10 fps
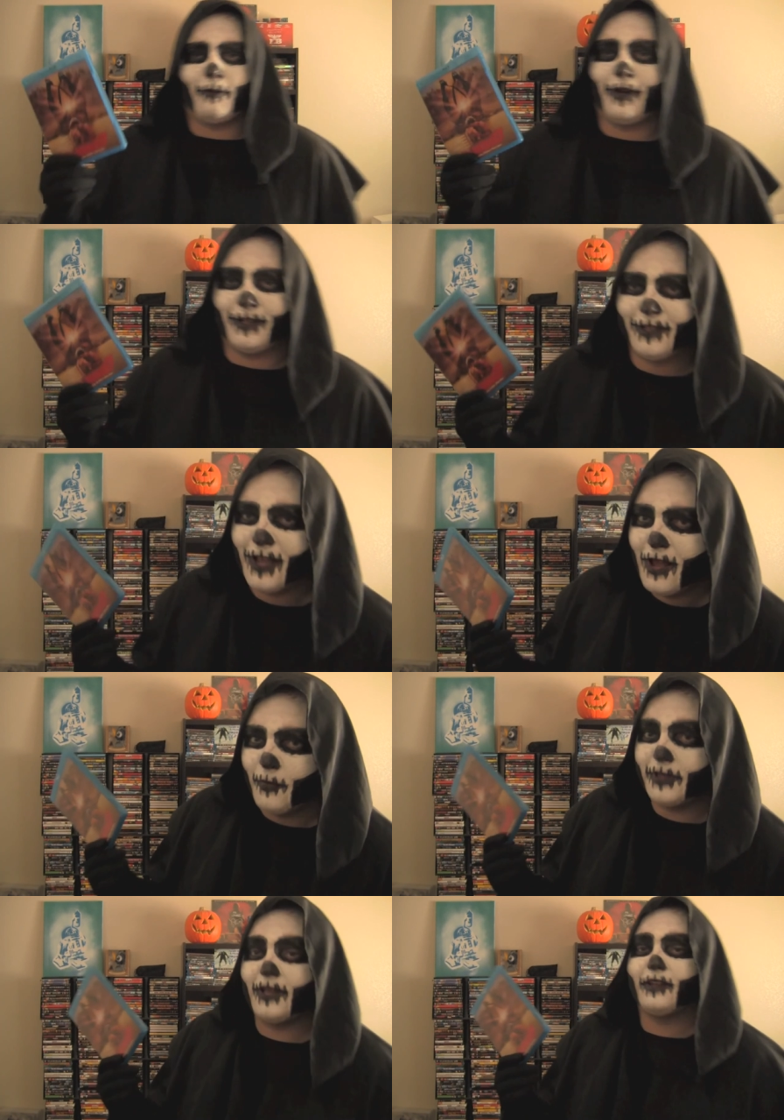was
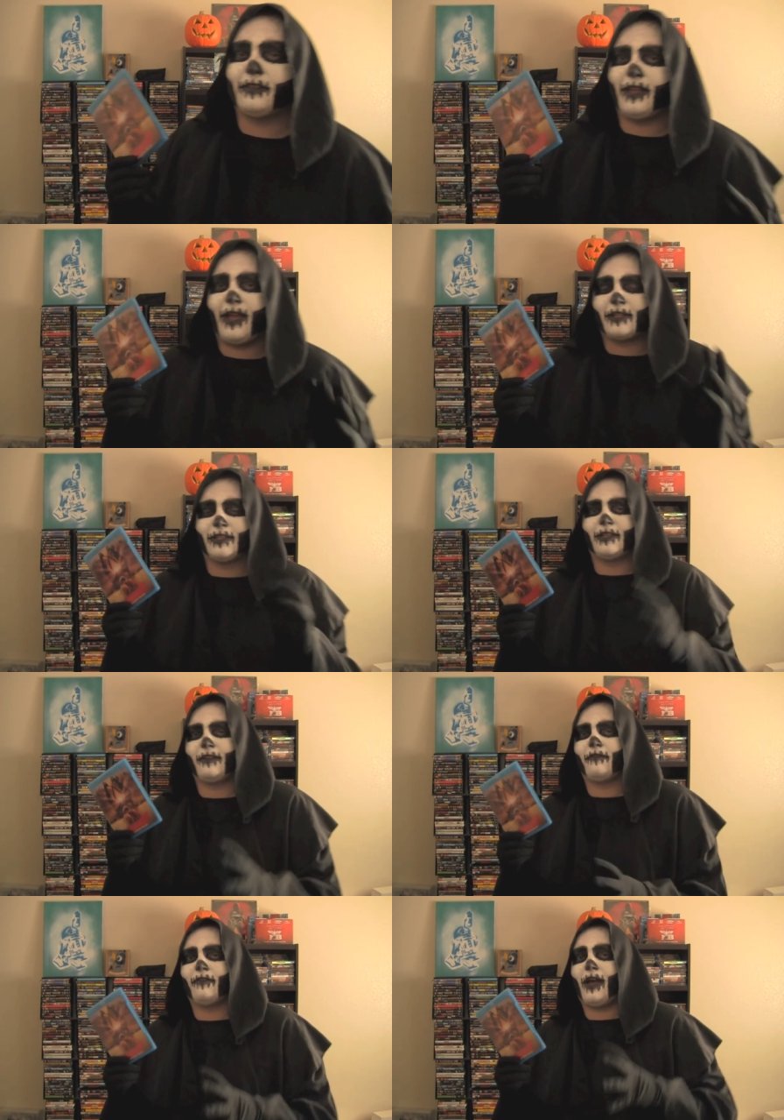but they they actually
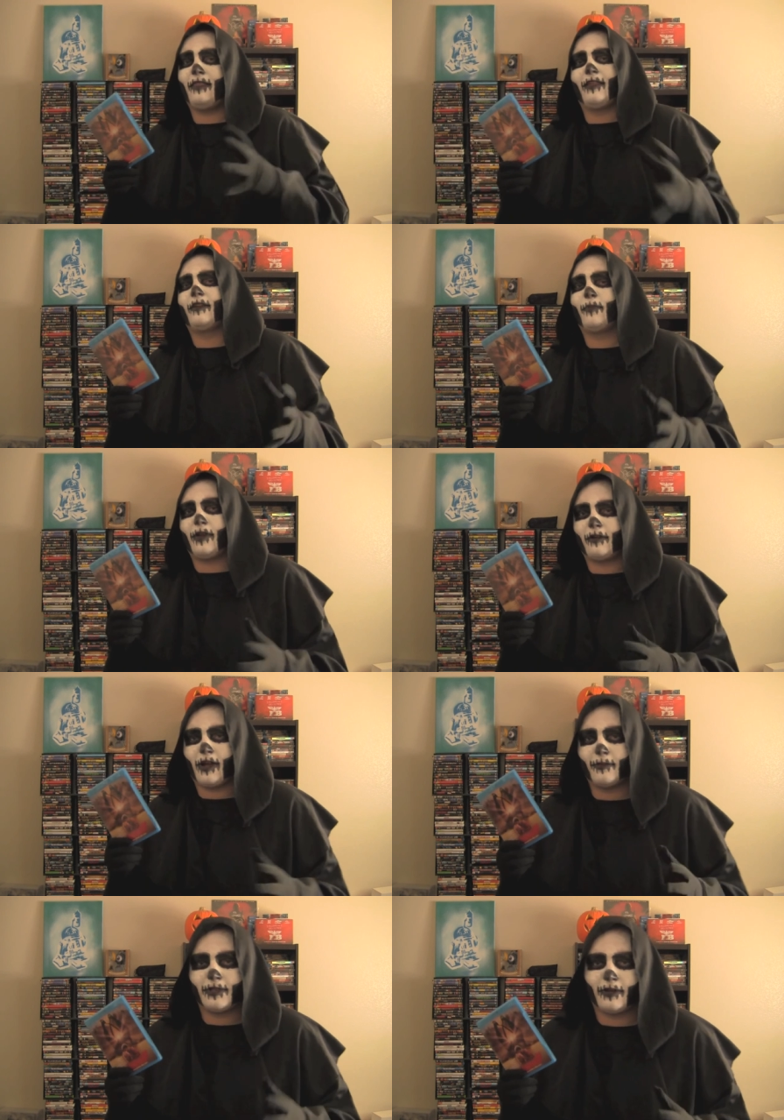give I think a better
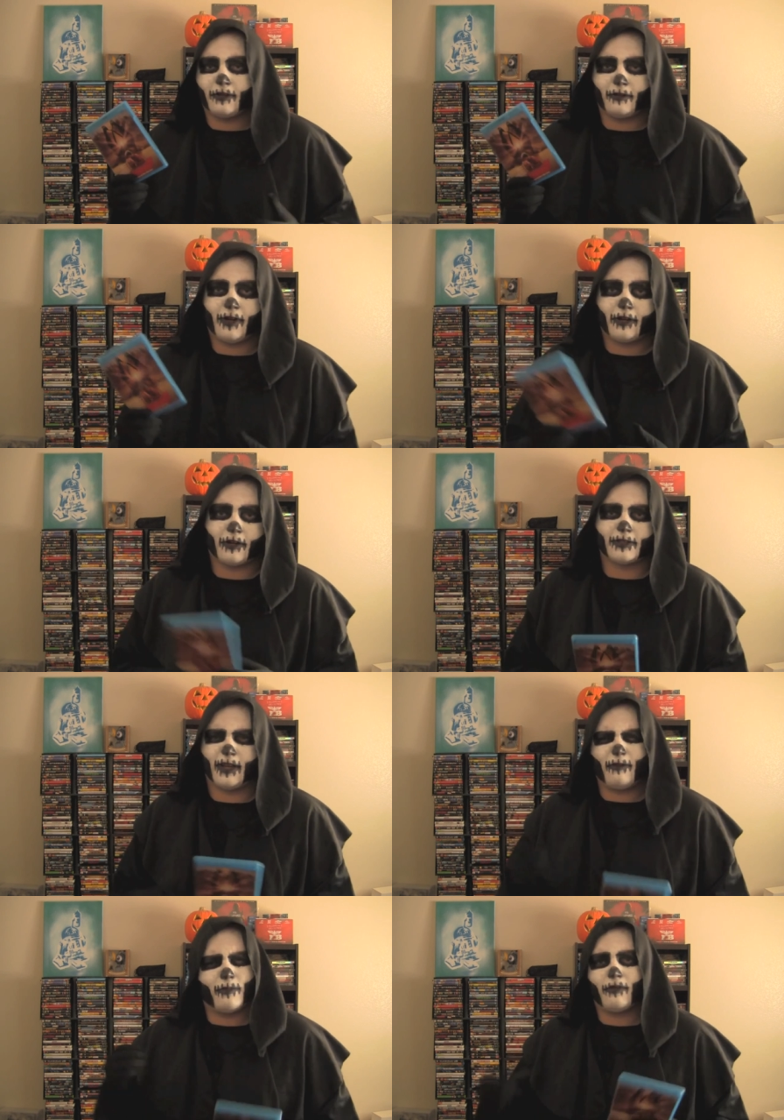commentary than director because
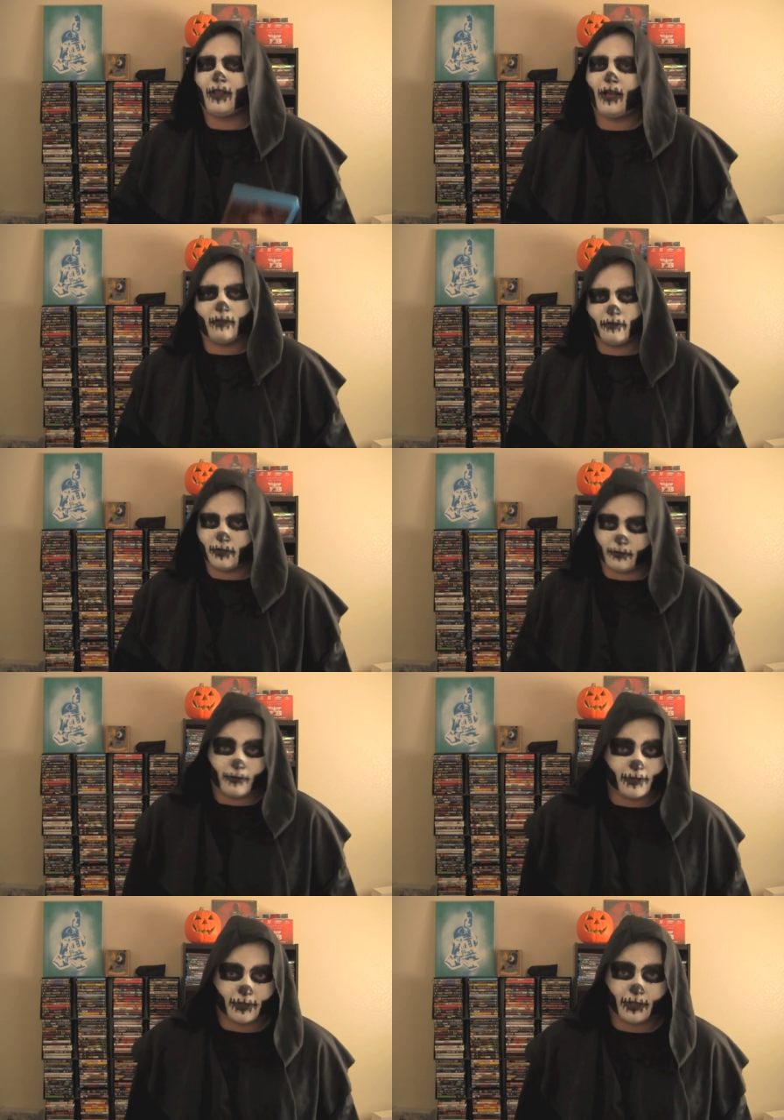they remember a lot of little
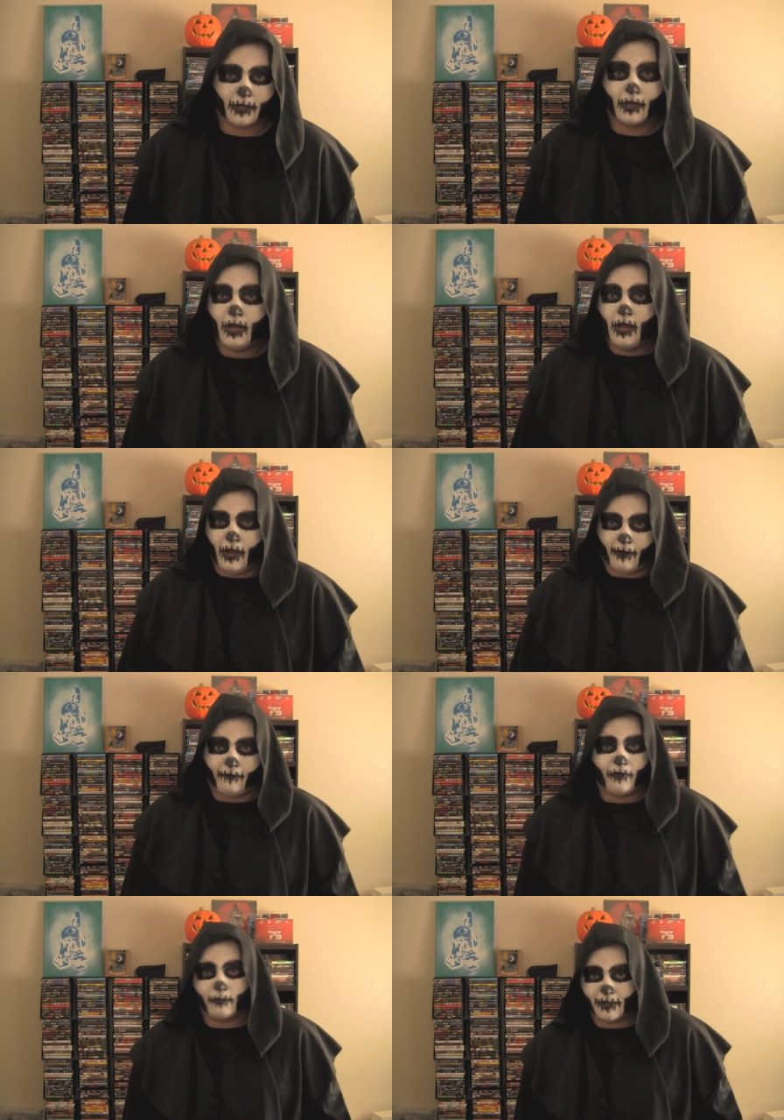stories and shit I'm
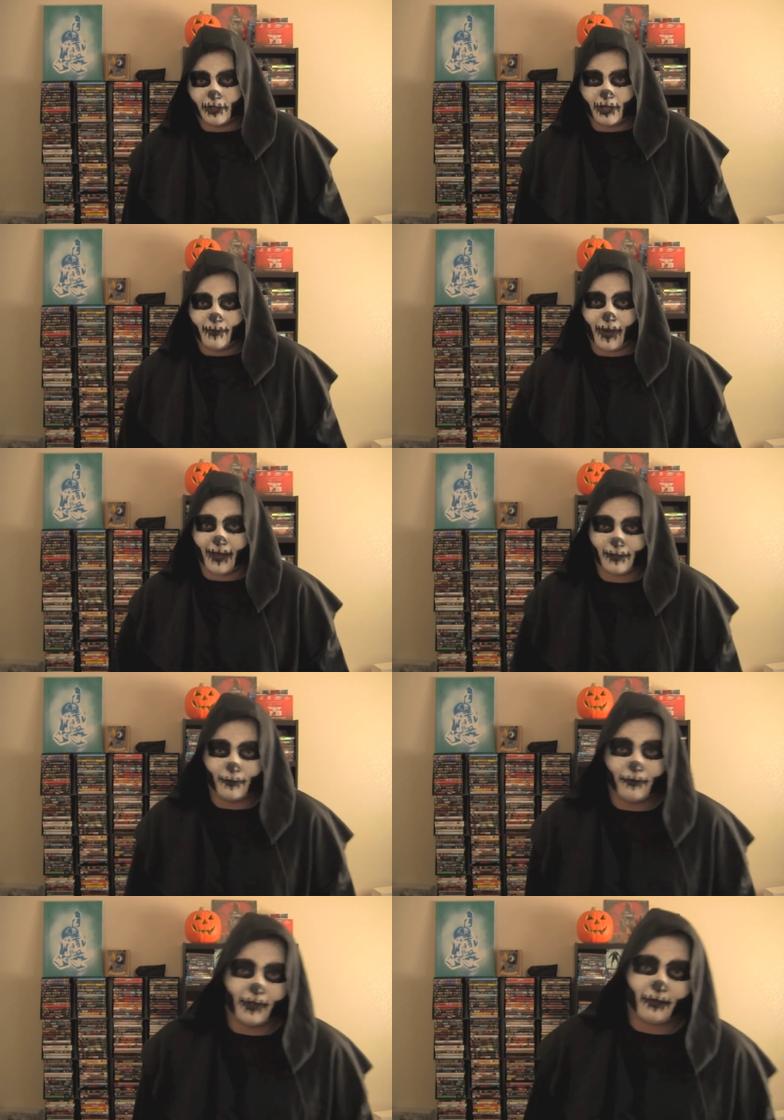filming this cheap ass
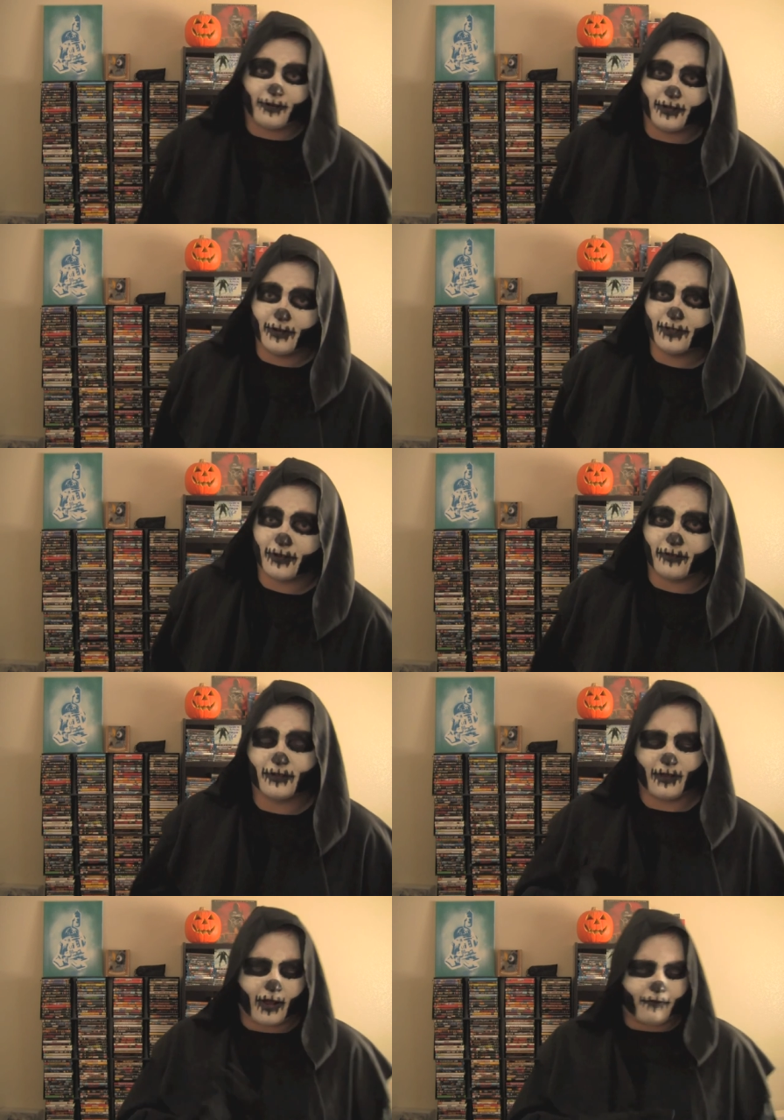movie 30 years ago
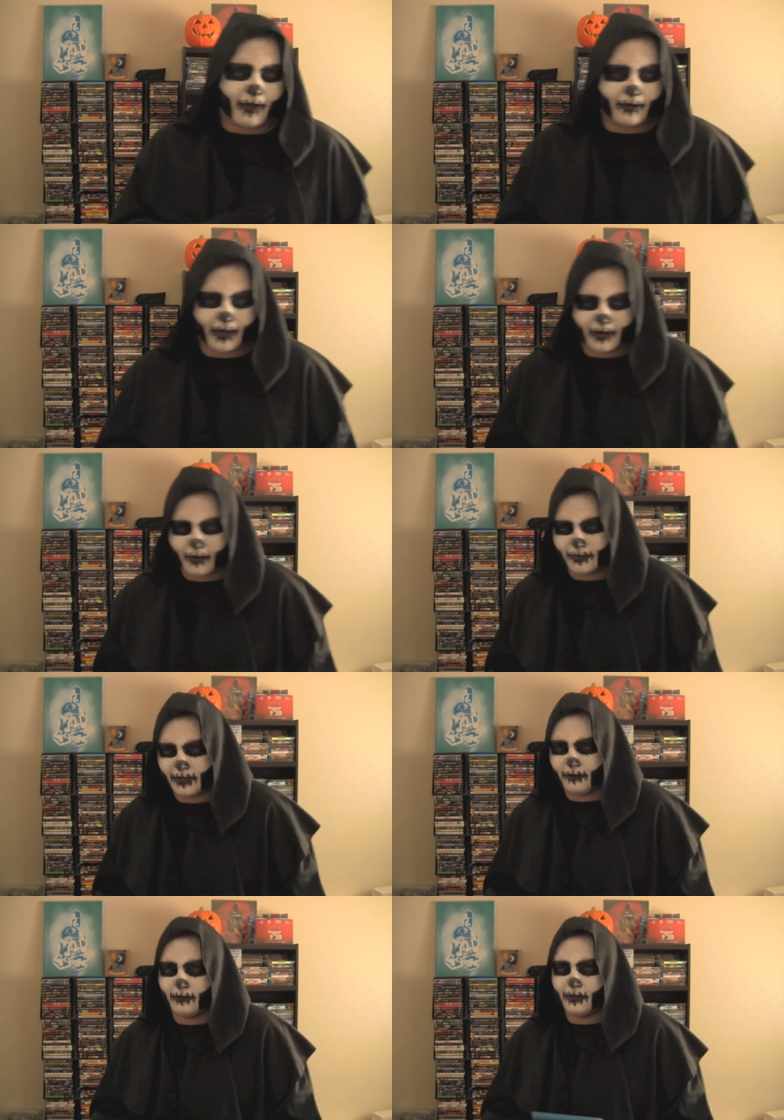so I found that
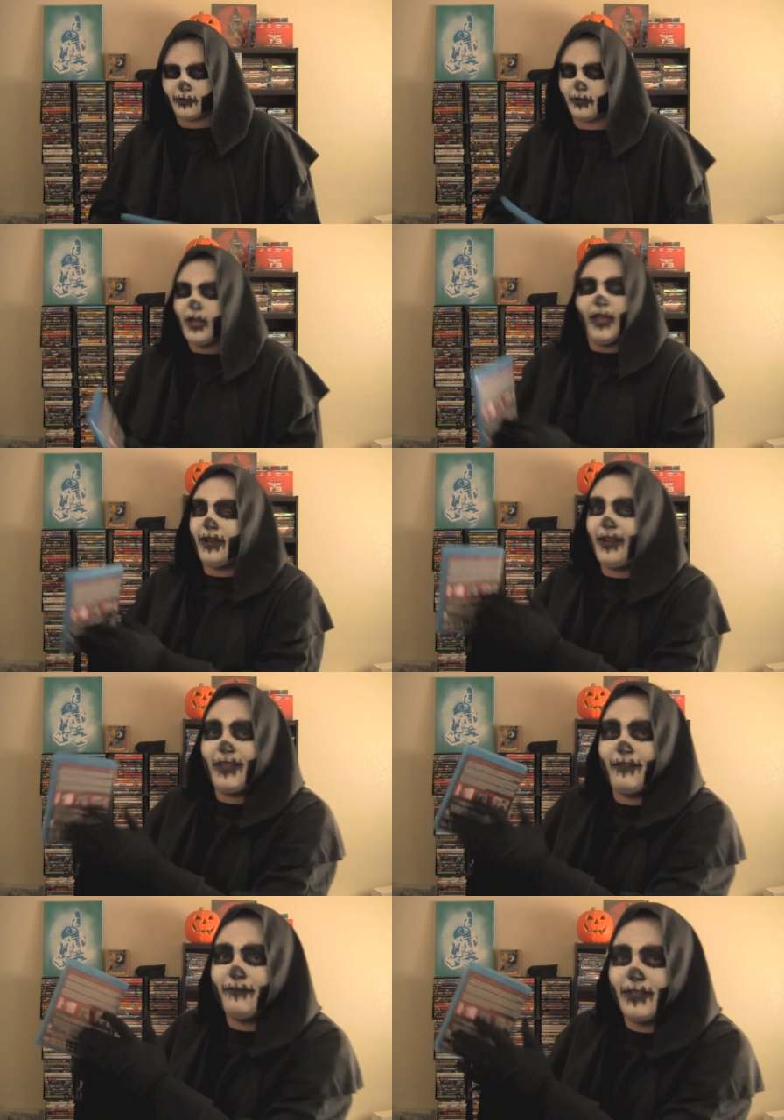commentary really good and it ain't
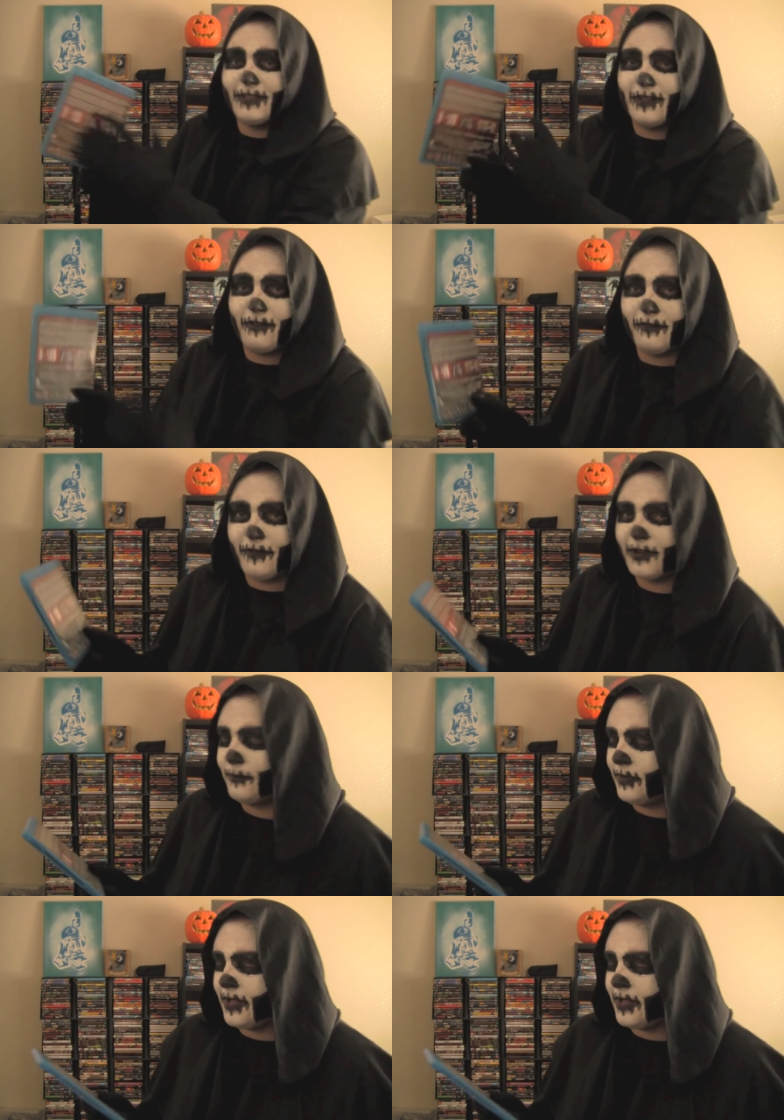even listed on the fucking